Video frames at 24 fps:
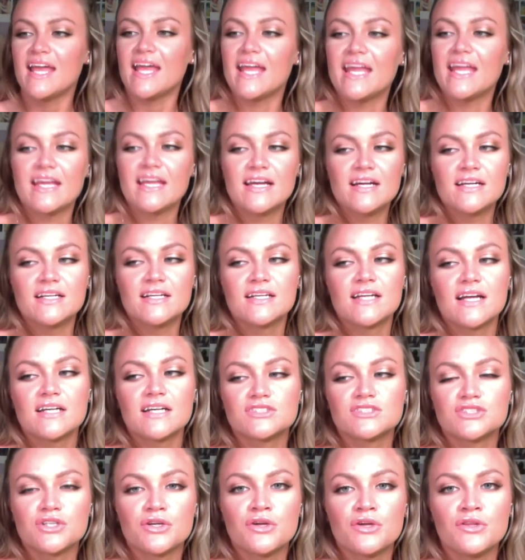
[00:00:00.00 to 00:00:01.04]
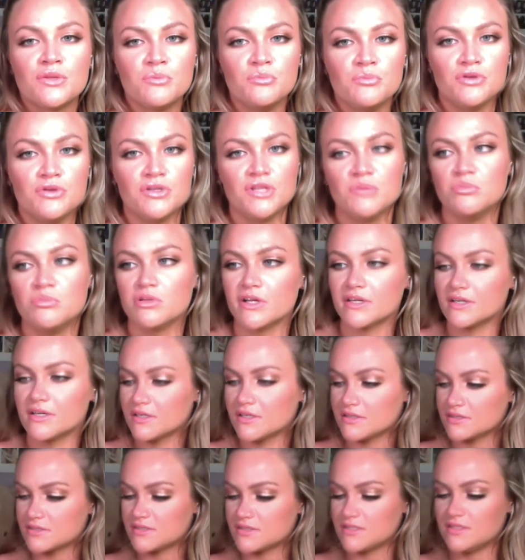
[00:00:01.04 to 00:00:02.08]
And I'll show you the beauty
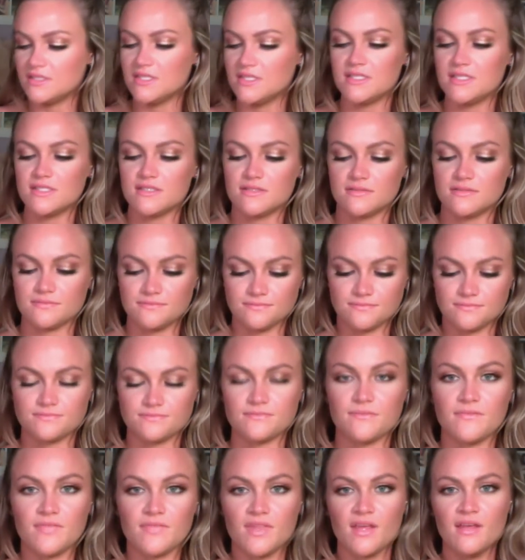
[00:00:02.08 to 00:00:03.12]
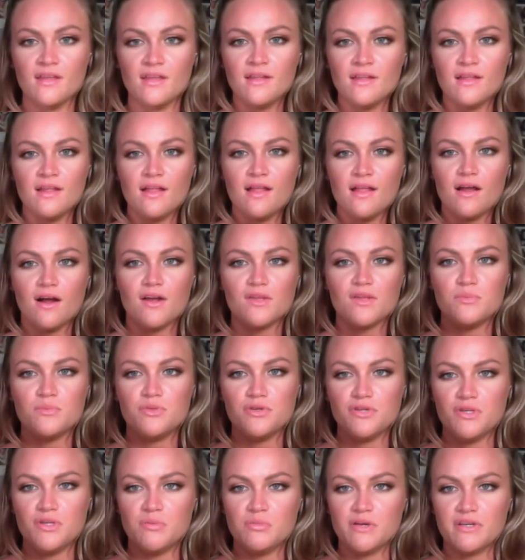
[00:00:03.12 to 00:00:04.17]
blenders. These are the
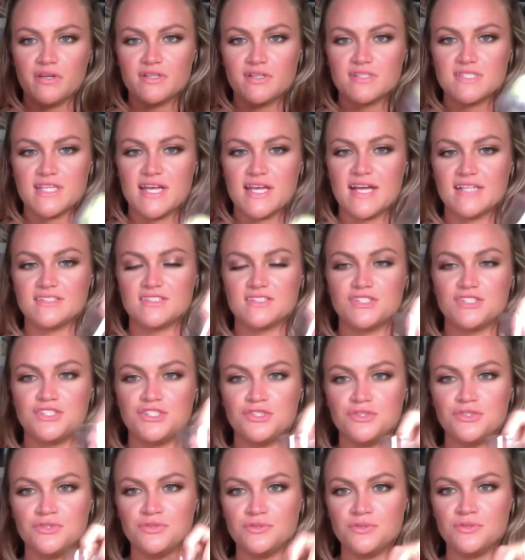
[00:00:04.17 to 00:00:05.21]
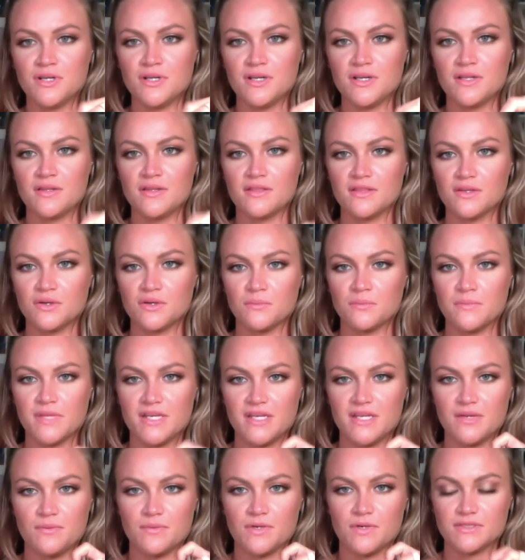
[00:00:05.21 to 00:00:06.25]
beauty blenders. It has the 2 little
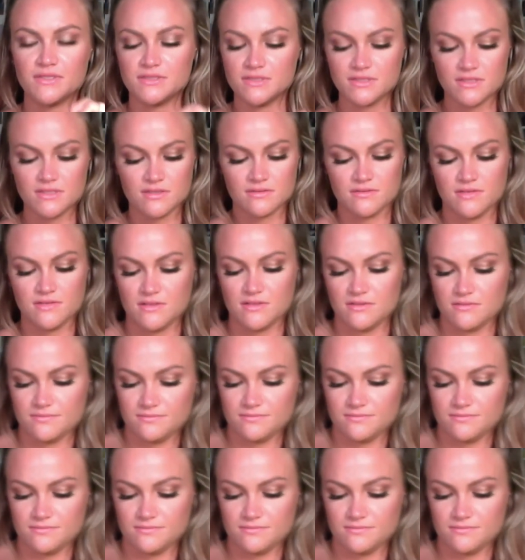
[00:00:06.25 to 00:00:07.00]
mini ones. Here.